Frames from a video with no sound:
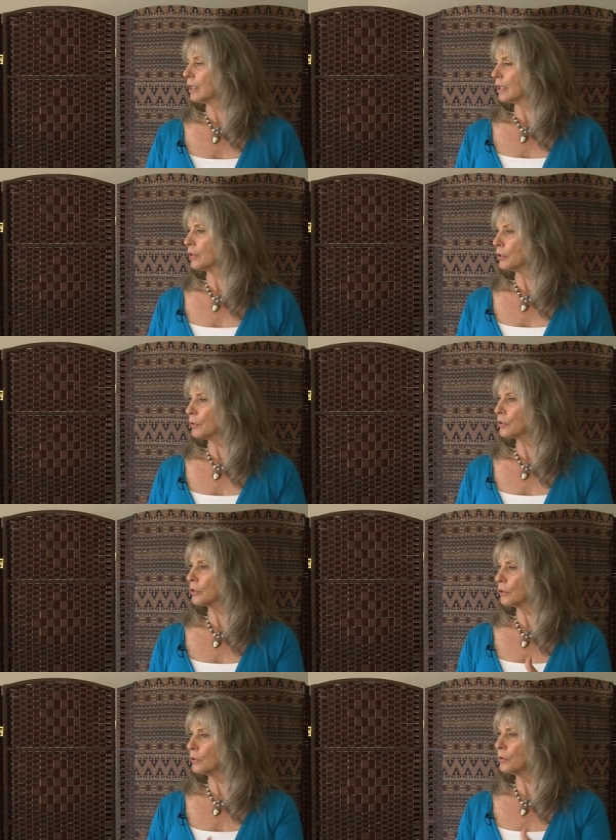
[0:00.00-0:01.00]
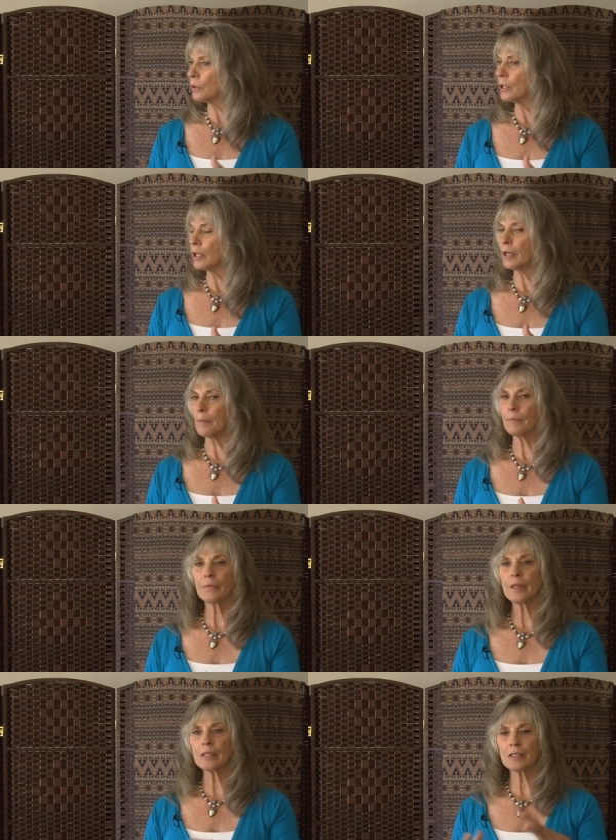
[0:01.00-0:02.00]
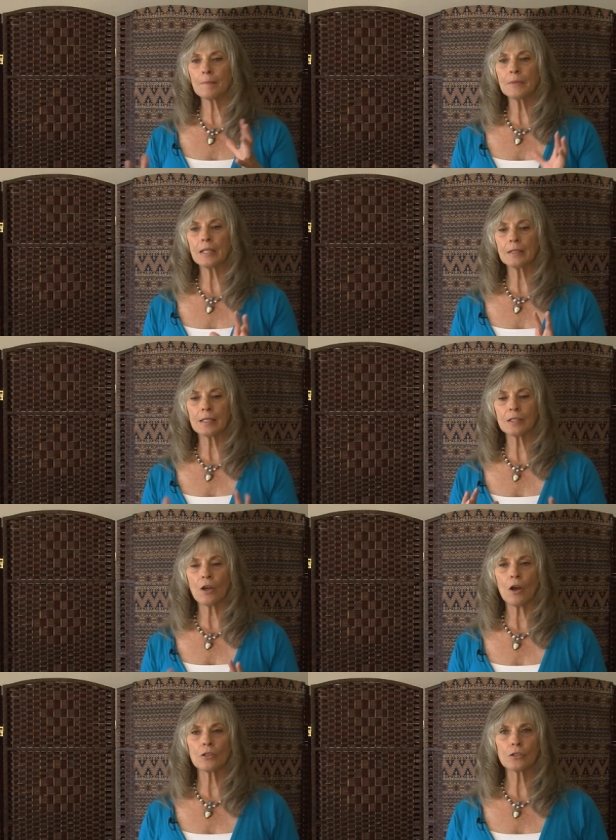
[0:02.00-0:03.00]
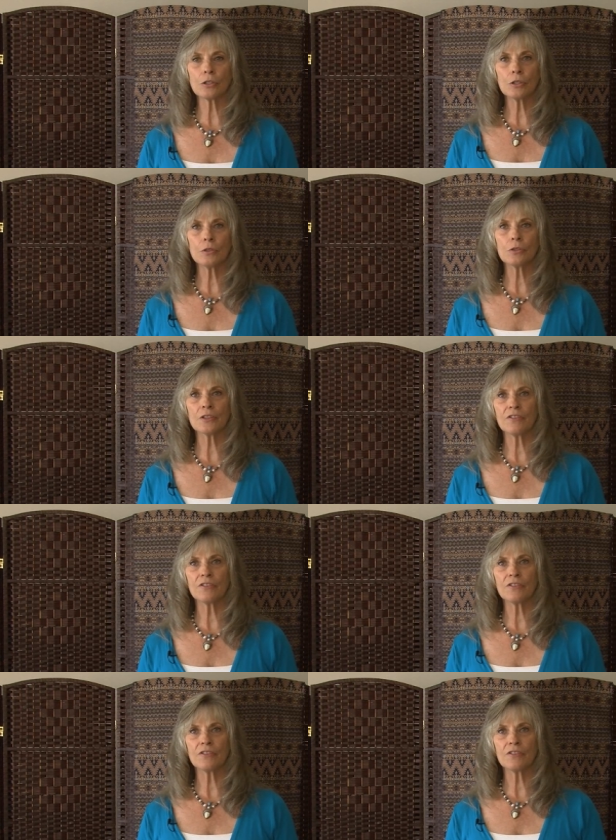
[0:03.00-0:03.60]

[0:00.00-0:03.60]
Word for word: a new, new um, something that's caused you to